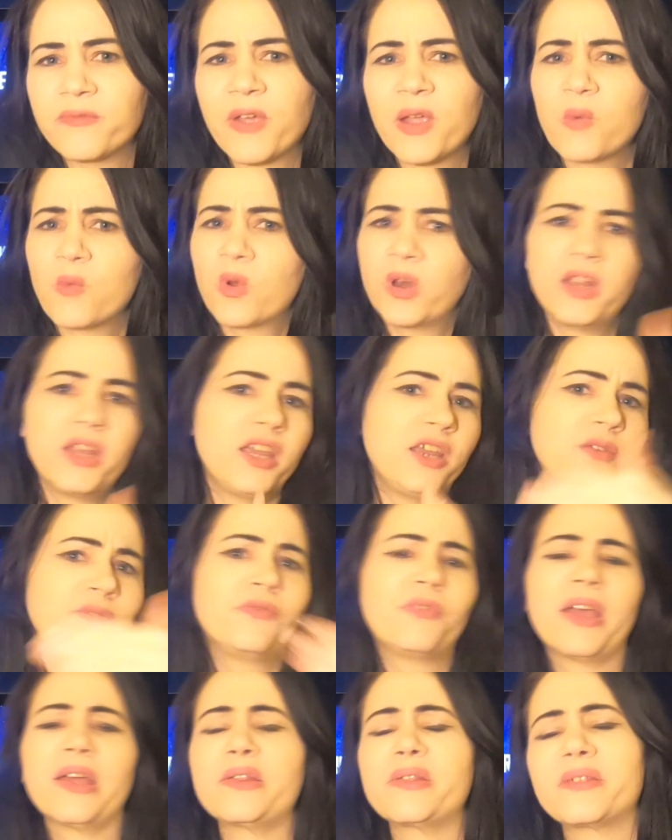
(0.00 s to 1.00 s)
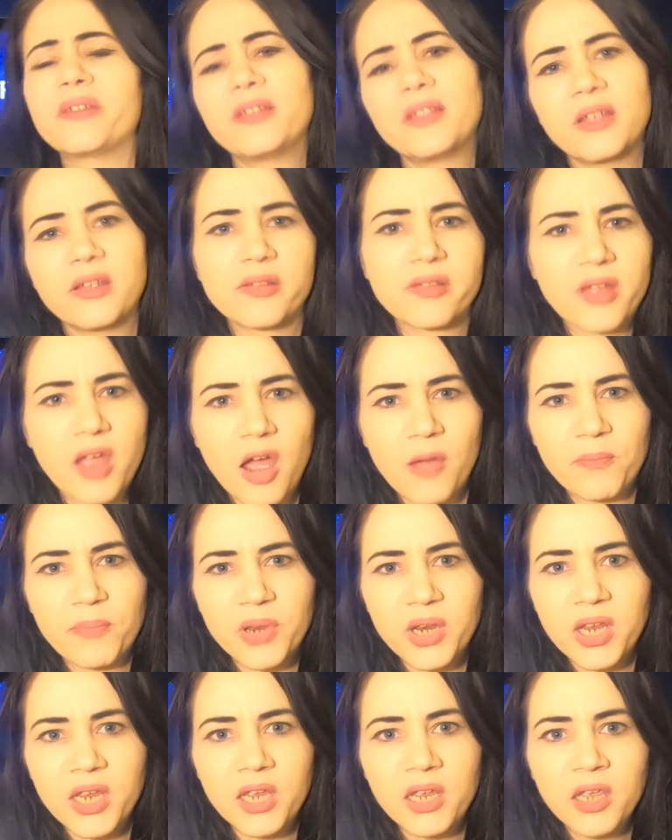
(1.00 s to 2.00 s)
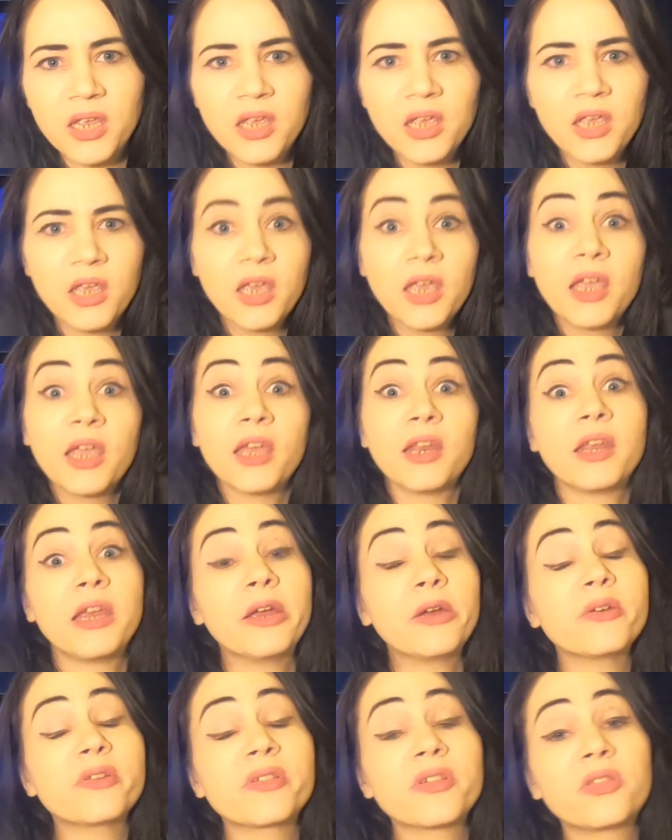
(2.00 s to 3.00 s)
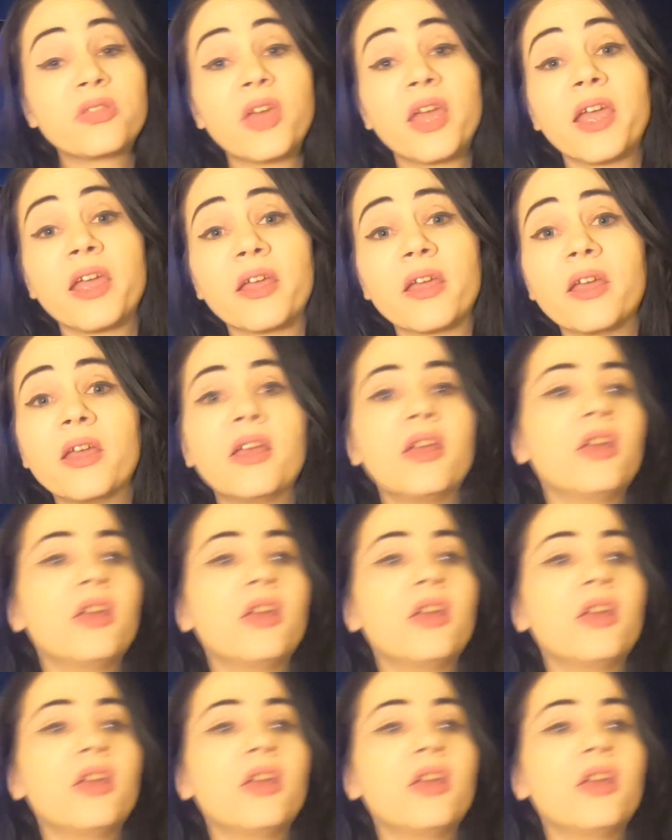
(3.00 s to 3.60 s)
I want to invest in this company? And here's the thing.